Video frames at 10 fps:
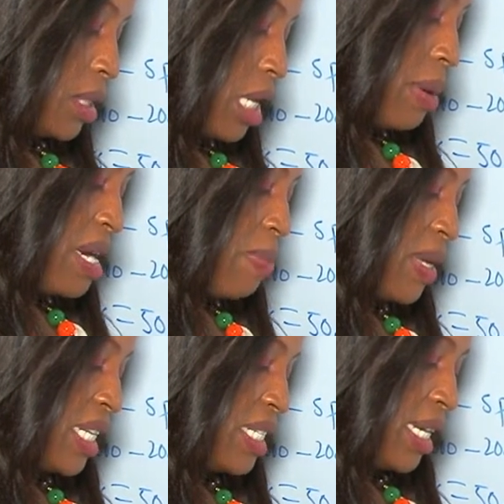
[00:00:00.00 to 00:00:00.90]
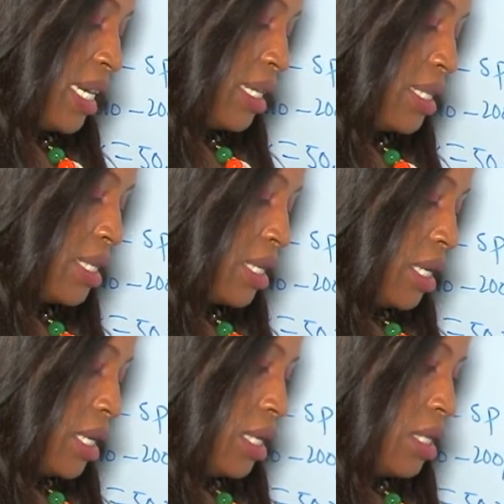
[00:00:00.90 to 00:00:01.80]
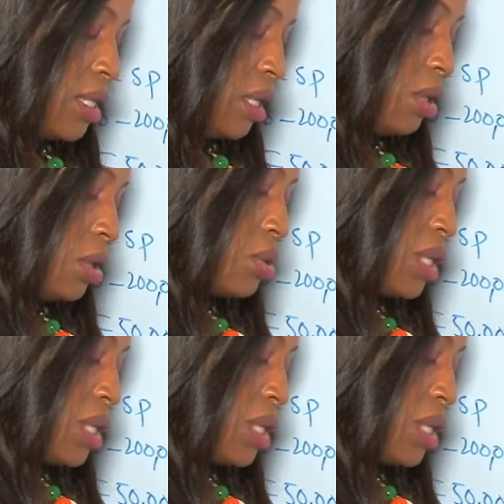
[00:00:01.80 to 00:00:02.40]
our 100% x is equal